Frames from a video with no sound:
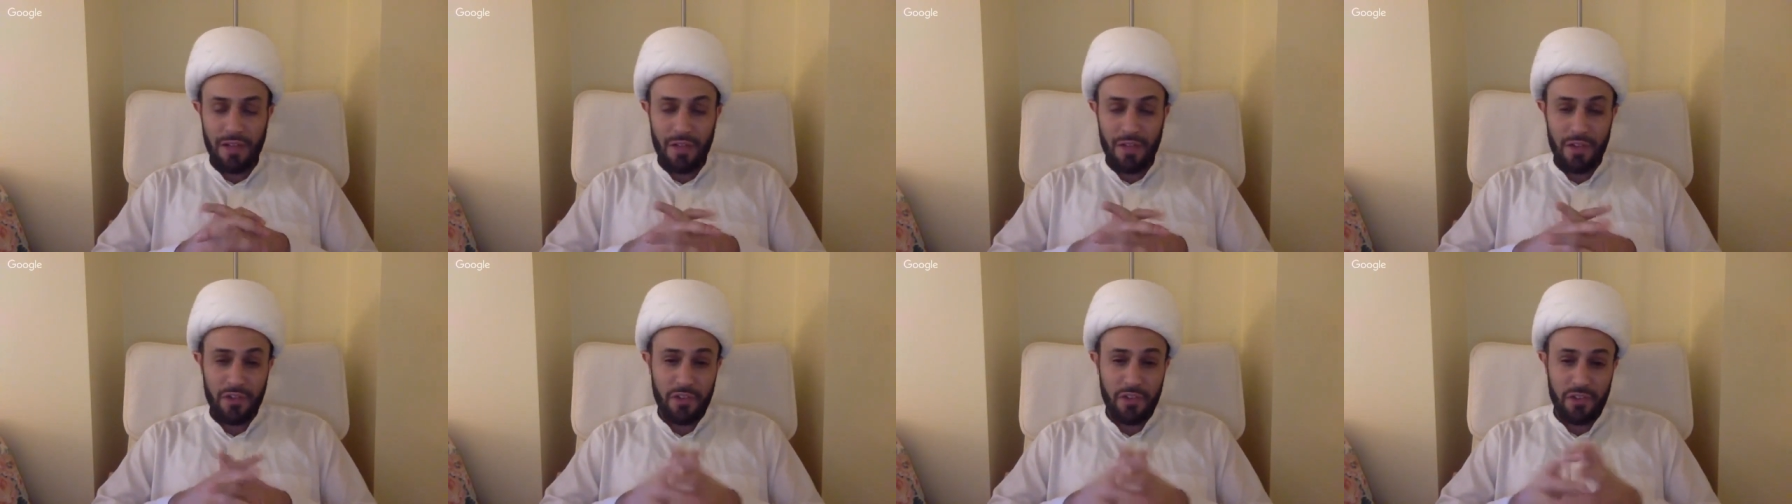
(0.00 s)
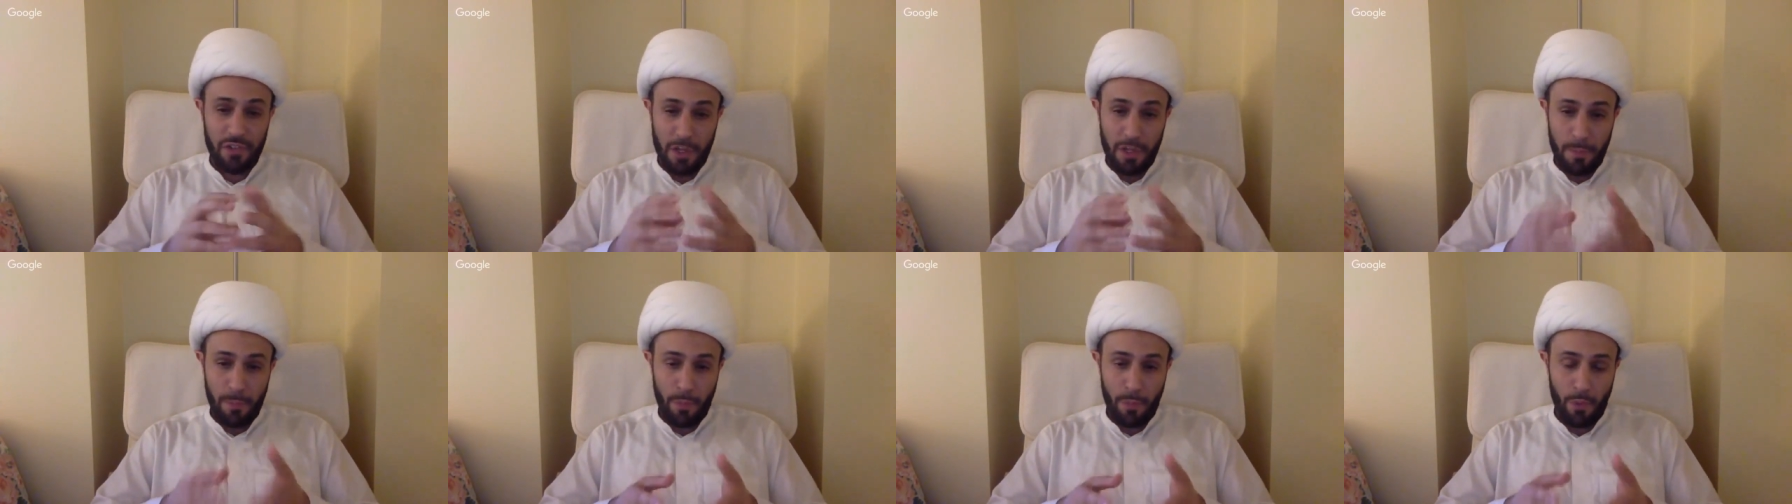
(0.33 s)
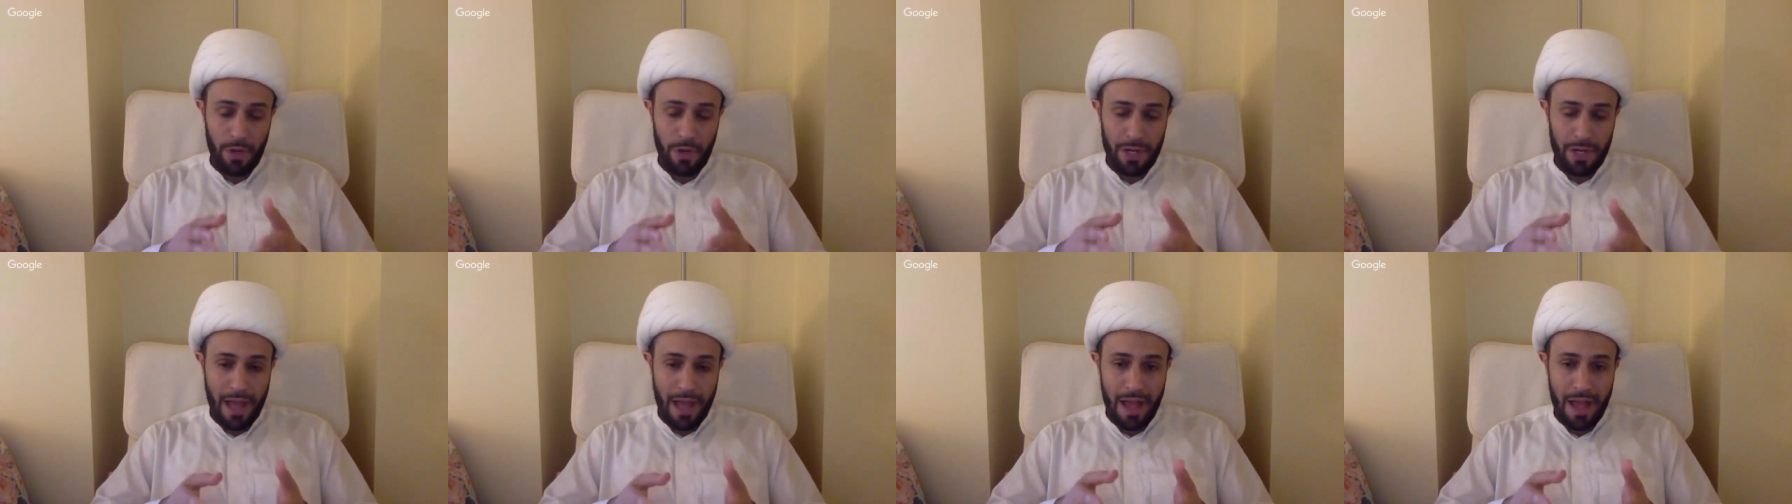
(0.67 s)
and this is an
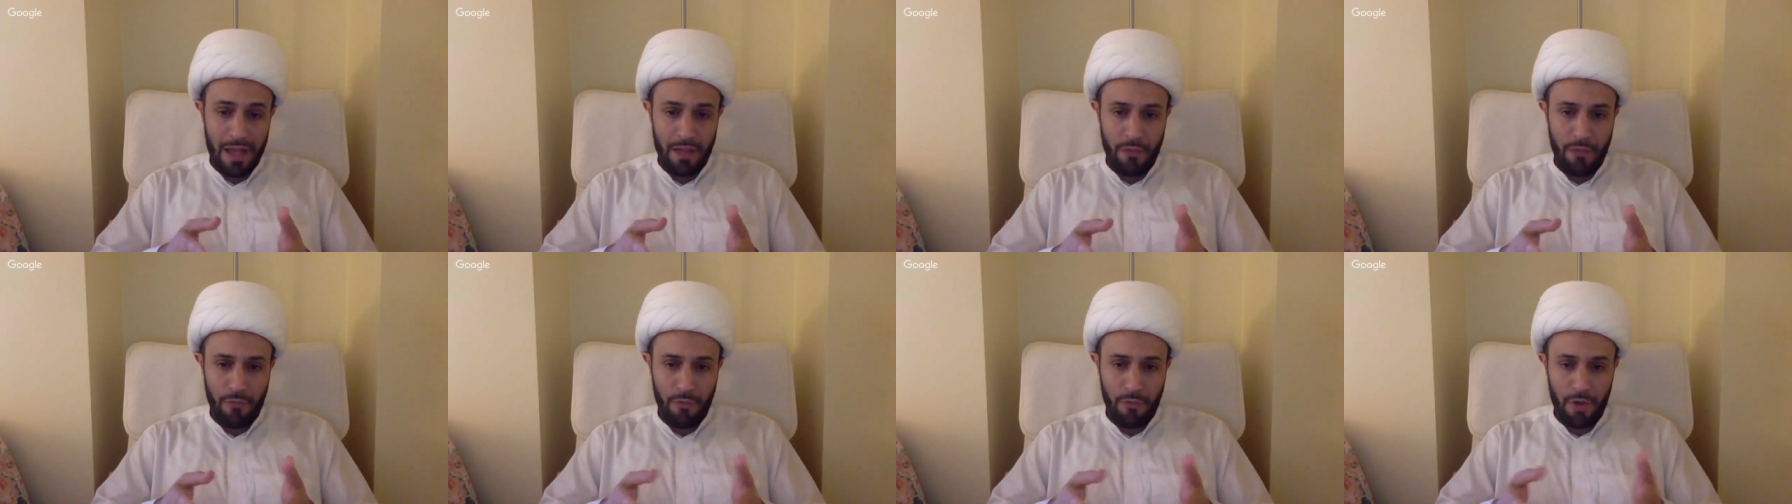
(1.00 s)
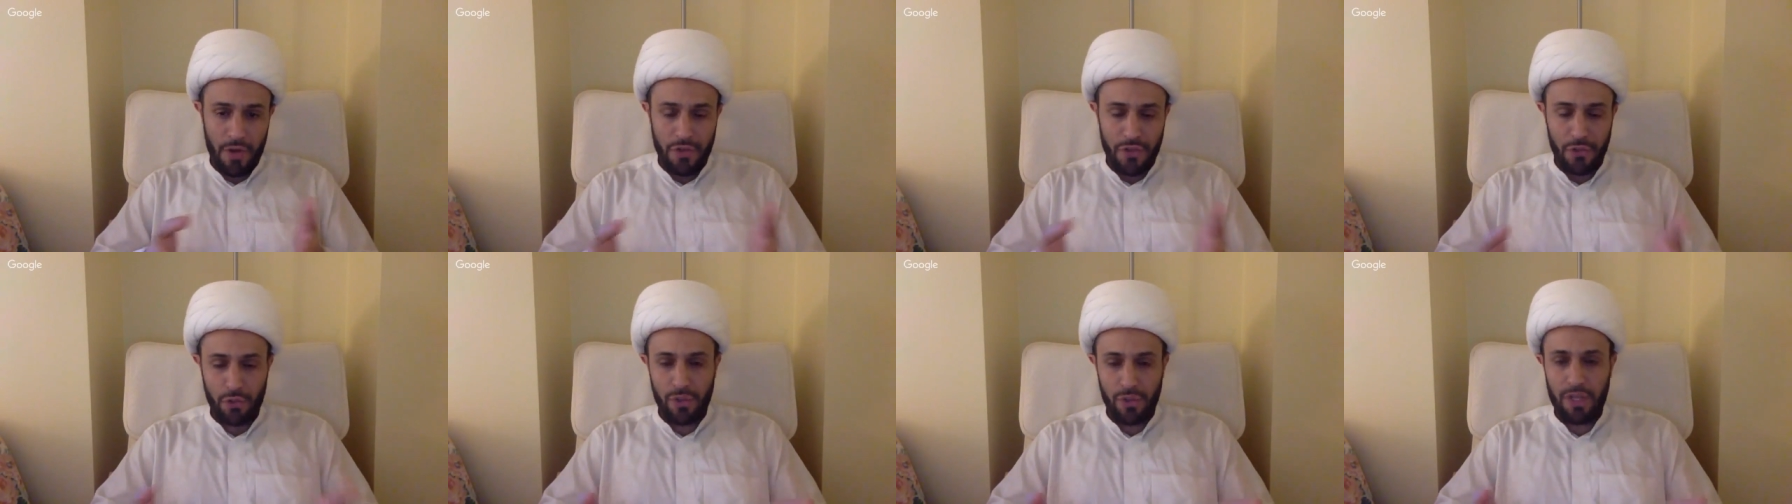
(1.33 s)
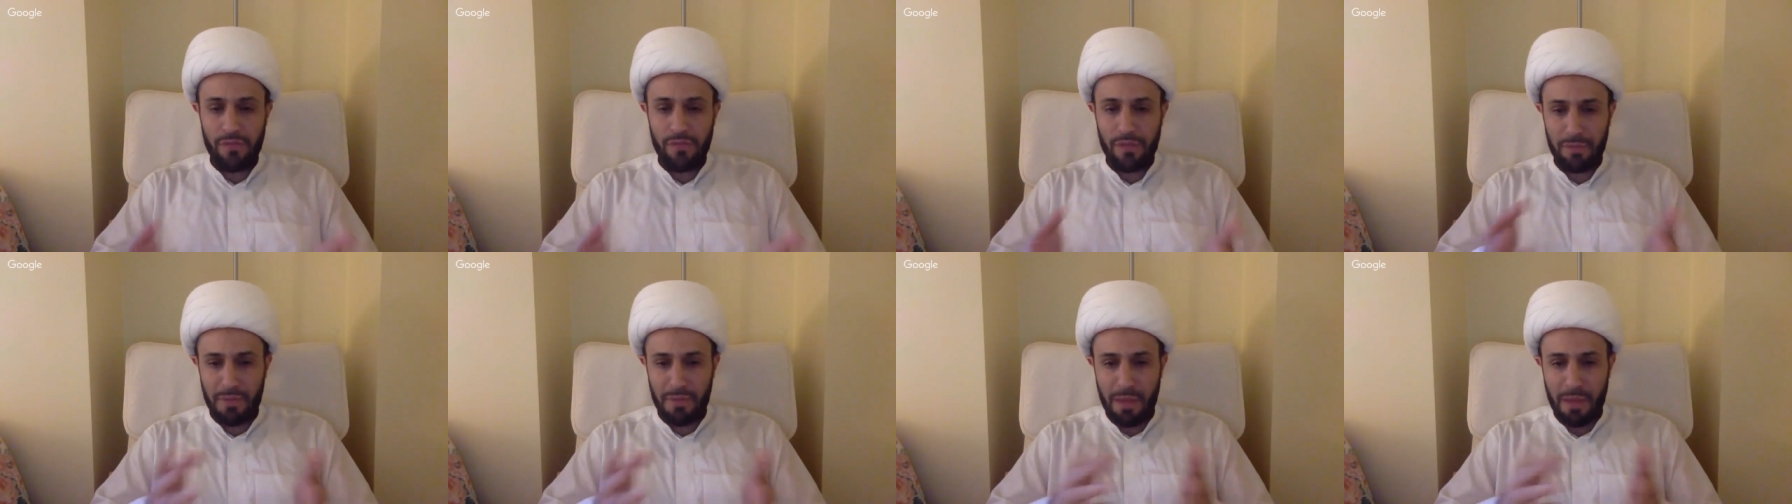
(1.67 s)
important ayah for us to
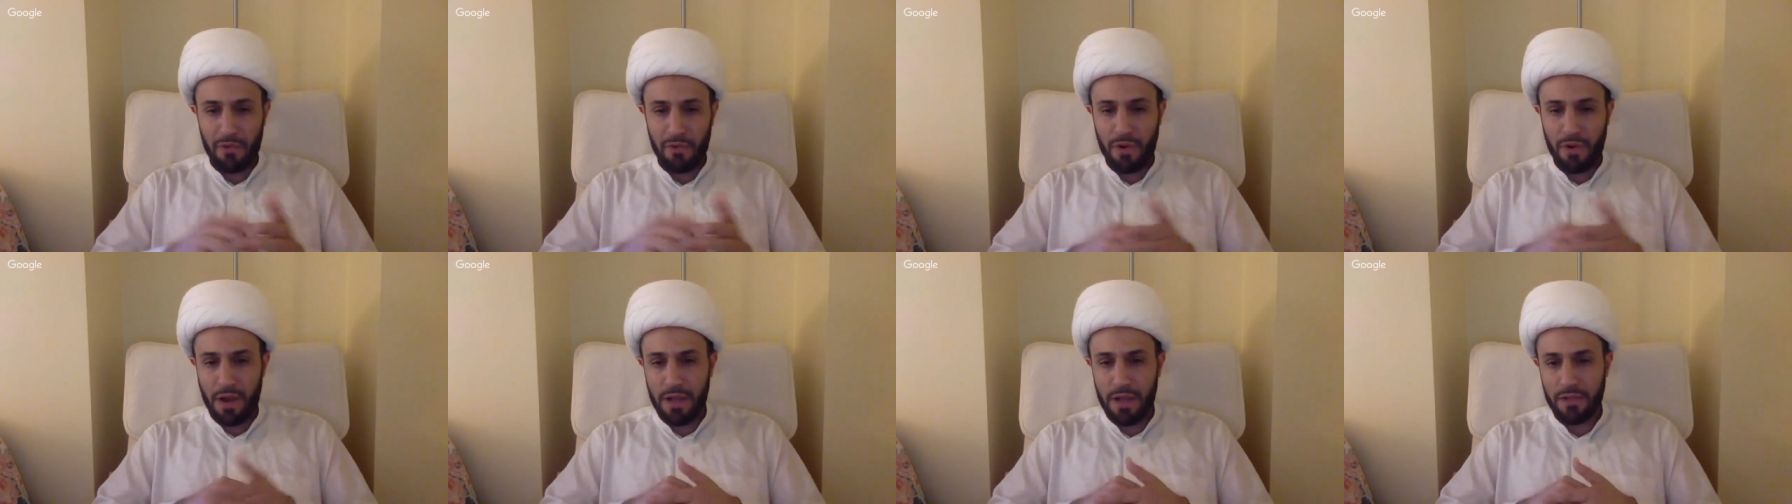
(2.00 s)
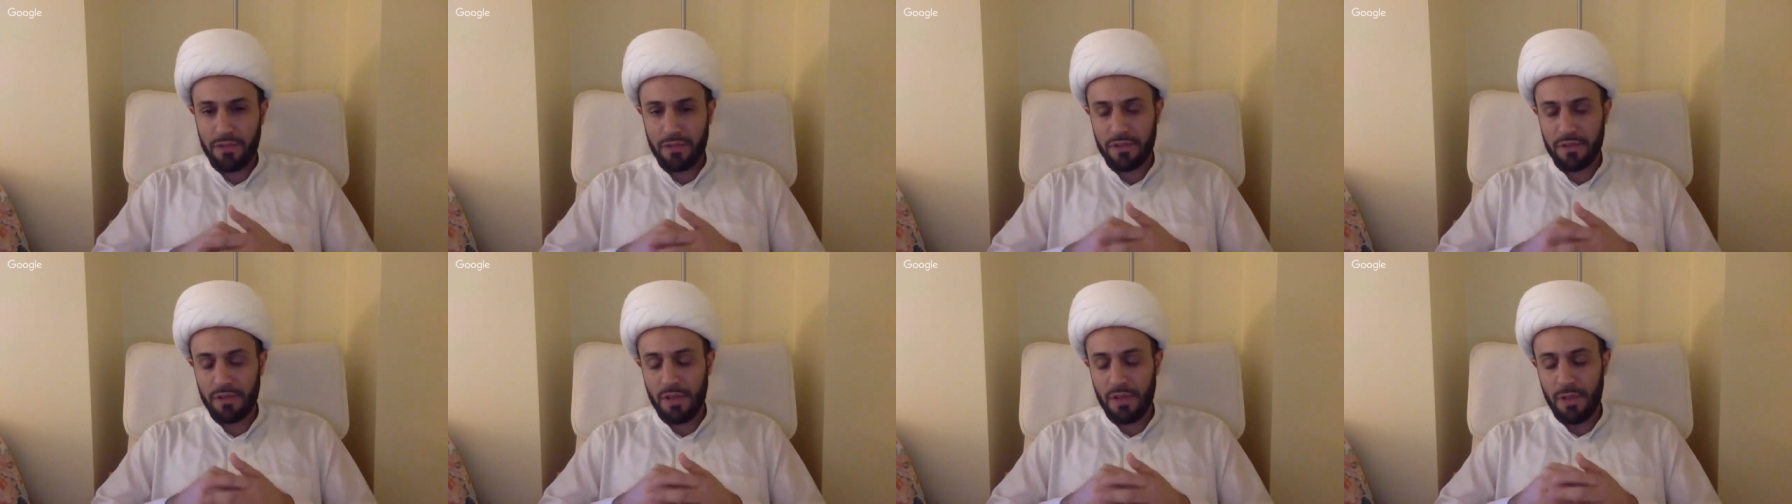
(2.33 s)
even memorize.